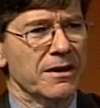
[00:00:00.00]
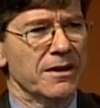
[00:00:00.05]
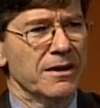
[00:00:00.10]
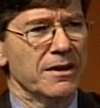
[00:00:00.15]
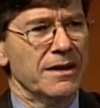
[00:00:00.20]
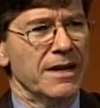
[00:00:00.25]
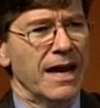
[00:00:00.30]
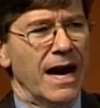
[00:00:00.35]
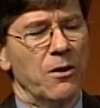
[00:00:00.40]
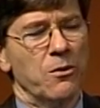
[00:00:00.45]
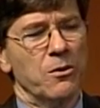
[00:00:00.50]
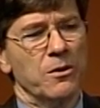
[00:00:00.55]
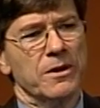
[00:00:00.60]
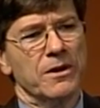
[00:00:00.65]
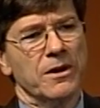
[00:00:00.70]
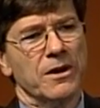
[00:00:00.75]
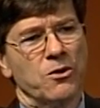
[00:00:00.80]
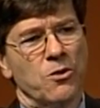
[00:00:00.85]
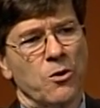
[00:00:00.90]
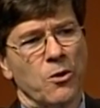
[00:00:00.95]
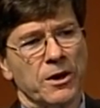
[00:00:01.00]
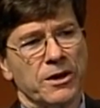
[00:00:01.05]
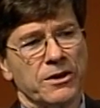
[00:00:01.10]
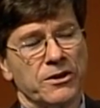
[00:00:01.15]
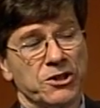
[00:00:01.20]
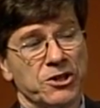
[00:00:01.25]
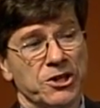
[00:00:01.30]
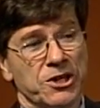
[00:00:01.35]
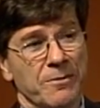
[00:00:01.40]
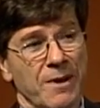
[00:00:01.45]
Now, according
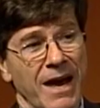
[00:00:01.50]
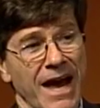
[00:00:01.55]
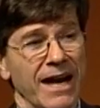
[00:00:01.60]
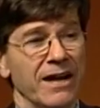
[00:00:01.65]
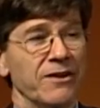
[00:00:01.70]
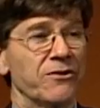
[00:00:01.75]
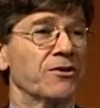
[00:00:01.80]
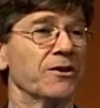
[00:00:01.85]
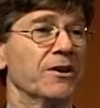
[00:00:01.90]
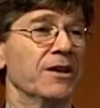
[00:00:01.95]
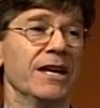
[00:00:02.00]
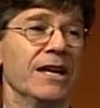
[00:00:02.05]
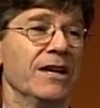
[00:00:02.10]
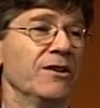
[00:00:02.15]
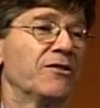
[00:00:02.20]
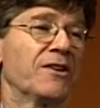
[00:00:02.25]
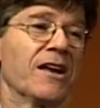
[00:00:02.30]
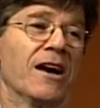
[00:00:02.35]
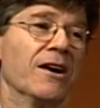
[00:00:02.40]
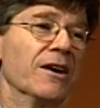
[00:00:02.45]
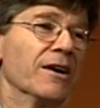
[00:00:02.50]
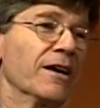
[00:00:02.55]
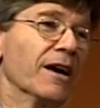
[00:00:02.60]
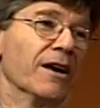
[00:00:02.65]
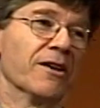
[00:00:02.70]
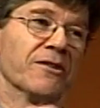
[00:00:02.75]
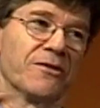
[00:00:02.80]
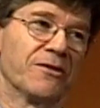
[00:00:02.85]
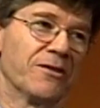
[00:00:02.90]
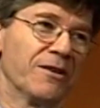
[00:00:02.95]
to Jim Hansen, he's telling
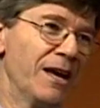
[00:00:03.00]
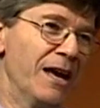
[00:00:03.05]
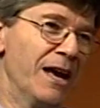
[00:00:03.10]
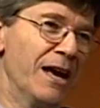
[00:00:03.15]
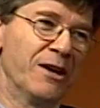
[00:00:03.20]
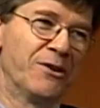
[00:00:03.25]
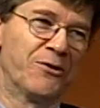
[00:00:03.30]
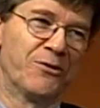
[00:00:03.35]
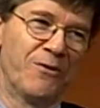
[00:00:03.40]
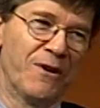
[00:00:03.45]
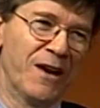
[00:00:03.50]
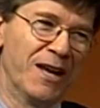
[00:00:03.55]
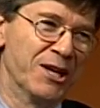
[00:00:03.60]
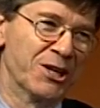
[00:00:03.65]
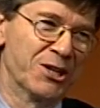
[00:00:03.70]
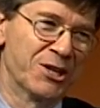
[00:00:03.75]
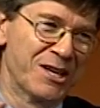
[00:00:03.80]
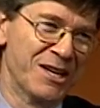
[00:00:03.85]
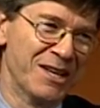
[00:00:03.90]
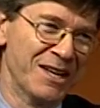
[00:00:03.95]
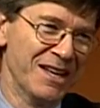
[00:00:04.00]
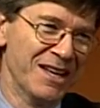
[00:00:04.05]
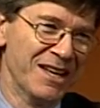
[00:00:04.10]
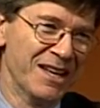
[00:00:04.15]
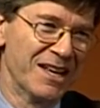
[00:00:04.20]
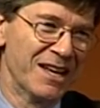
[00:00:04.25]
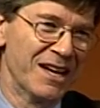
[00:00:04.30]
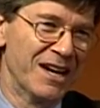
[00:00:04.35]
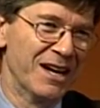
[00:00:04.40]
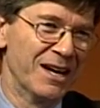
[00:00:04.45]
us it's finished.
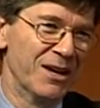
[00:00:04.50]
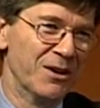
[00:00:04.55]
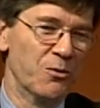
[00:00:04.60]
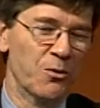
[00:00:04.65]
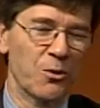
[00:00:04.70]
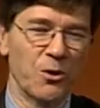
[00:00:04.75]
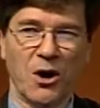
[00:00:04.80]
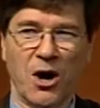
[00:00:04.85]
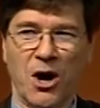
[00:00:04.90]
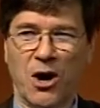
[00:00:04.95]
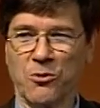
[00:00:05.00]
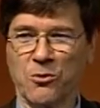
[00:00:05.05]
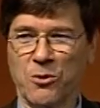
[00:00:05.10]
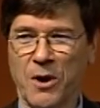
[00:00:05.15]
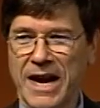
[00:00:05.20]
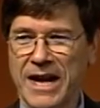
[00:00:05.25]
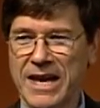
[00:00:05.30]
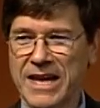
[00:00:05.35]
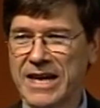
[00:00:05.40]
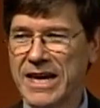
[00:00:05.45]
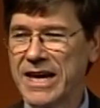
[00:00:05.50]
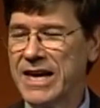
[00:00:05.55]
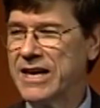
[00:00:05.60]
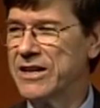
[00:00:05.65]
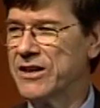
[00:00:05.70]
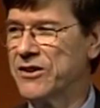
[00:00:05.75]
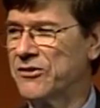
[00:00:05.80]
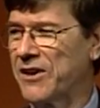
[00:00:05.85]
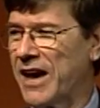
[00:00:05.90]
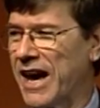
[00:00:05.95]
Uh, we're already in
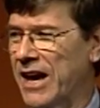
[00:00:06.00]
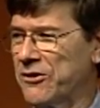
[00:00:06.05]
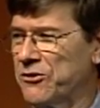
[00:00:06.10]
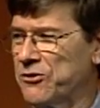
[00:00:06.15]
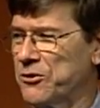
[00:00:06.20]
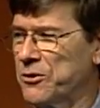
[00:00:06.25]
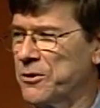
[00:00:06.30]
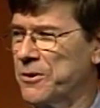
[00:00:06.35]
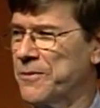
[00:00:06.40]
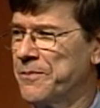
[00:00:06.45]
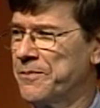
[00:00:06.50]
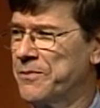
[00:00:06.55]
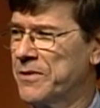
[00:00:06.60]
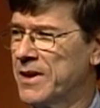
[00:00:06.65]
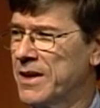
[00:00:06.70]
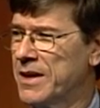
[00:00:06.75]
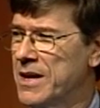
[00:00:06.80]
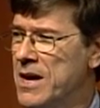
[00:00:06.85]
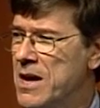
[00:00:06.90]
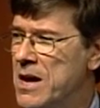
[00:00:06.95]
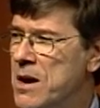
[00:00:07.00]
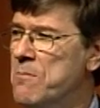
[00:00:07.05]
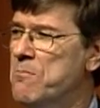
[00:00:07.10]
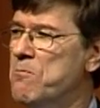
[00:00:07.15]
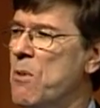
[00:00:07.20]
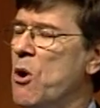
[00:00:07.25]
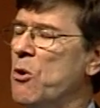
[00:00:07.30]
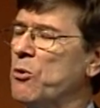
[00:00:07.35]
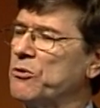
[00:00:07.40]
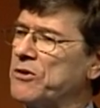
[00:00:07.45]
disaster.
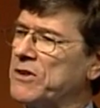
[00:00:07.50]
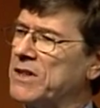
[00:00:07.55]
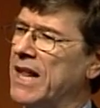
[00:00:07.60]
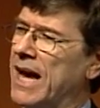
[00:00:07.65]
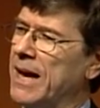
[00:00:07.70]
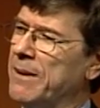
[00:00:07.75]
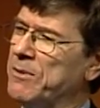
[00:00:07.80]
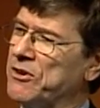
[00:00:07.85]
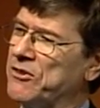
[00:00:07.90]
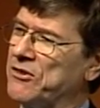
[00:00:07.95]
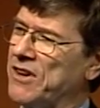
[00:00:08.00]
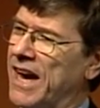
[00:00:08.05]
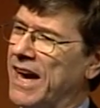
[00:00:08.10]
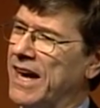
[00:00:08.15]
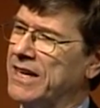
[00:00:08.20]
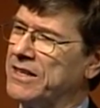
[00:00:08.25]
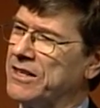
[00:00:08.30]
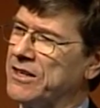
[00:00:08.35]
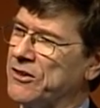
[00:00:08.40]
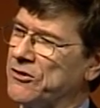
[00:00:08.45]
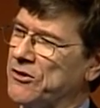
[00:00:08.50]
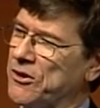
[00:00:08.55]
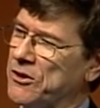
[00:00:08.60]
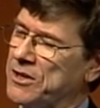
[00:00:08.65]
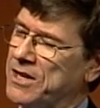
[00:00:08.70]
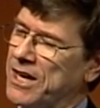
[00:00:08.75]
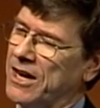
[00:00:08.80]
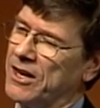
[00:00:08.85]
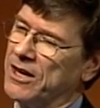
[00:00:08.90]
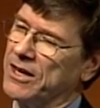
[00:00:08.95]
Most climate scientists are
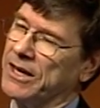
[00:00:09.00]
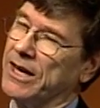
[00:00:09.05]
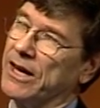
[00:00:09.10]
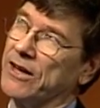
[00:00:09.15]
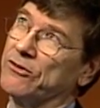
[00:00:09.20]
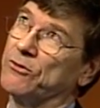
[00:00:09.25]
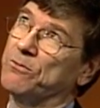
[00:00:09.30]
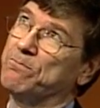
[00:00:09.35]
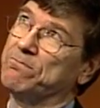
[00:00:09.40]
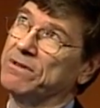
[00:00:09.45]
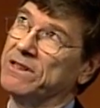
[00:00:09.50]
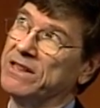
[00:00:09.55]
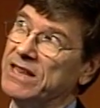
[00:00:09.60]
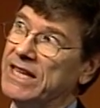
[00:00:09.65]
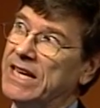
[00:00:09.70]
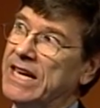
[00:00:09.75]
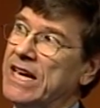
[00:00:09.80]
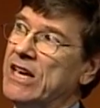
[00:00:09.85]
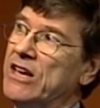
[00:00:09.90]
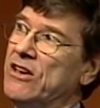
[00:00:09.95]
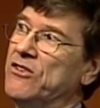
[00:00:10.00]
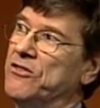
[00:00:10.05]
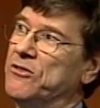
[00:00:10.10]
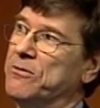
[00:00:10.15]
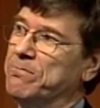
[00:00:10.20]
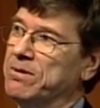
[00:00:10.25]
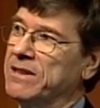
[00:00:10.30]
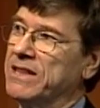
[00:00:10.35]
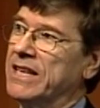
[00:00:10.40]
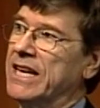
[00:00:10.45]
telling us, please,
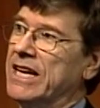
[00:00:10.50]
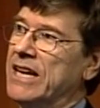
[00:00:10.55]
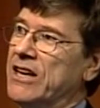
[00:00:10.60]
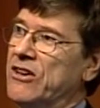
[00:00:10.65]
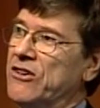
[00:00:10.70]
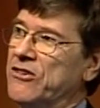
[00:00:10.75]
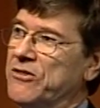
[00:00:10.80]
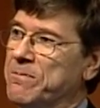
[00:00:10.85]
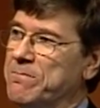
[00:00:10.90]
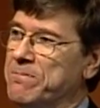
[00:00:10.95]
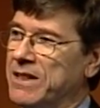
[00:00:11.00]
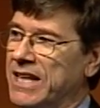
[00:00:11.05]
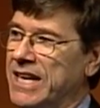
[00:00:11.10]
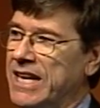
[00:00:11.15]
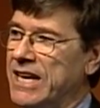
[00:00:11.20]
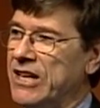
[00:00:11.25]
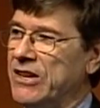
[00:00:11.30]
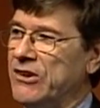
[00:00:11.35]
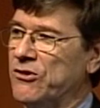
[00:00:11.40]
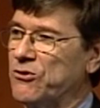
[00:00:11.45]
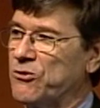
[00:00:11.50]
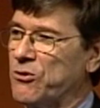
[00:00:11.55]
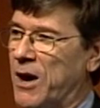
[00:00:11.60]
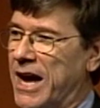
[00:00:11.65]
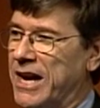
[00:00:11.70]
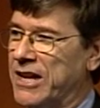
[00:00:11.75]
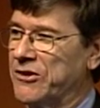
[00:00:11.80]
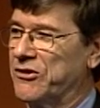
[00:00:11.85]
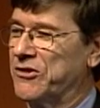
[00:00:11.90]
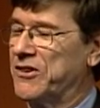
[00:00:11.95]
please, please try
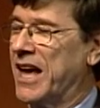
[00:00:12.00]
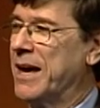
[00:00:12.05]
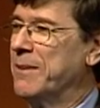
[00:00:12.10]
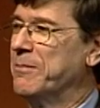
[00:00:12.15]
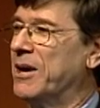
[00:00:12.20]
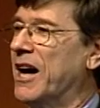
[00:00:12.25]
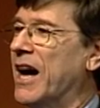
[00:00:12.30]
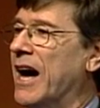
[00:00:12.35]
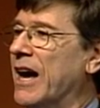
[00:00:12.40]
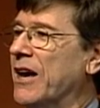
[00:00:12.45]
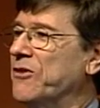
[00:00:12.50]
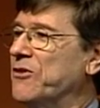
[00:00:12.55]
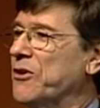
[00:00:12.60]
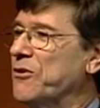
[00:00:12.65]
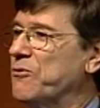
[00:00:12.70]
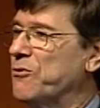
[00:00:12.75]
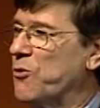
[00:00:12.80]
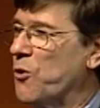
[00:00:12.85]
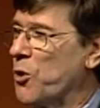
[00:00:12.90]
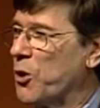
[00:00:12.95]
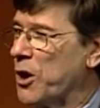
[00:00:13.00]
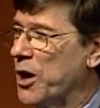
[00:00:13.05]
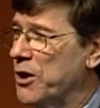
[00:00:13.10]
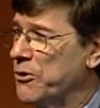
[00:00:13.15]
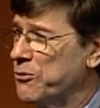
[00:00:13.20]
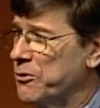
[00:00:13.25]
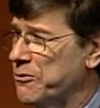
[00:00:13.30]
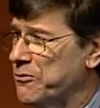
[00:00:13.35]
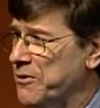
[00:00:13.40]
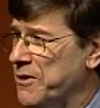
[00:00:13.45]
to stabilize at
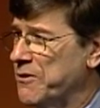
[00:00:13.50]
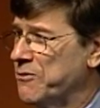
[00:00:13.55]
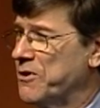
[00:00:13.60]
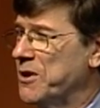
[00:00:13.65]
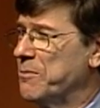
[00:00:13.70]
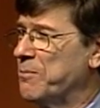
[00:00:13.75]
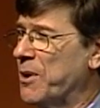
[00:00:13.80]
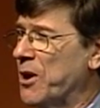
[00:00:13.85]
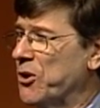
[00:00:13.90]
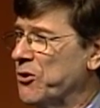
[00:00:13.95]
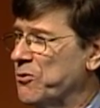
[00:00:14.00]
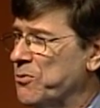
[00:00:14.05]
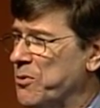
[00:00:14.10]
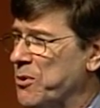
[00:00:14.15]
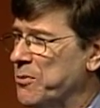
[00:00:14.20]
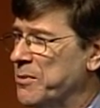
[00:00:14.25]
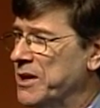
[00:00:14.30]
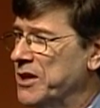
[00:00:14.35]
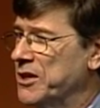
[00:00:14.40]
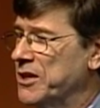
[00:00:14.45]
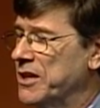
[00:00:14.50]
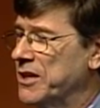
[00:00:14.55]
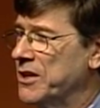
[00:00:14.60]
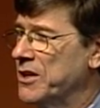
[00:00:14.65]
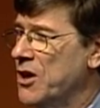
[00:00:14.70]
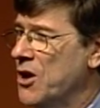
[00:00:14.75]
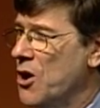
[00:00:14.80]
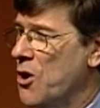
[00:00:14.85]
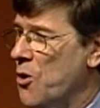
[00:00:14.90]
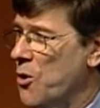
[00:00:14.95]
450 parts per million
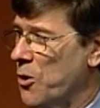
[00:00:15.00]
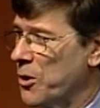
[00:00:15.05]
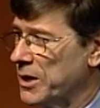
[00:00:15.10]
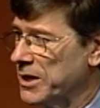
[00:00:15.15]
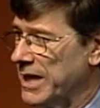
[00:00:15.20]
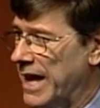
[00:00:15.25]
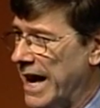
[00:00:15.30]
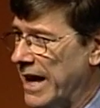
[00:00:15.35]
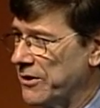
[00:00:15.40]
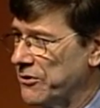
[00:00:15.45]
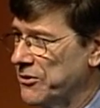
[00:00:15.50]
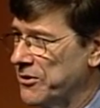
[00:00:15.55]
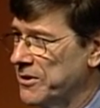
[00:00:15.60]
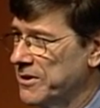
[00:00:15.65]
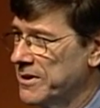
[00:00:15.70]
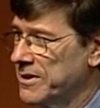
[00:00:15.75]
or less.